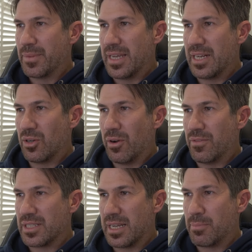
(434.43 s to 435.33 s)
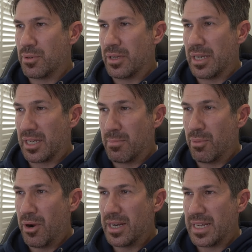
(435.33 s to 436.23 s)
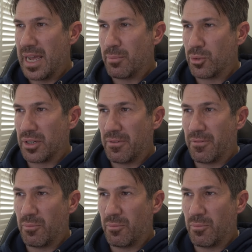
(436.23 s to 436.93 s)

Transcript: It offers a combined output of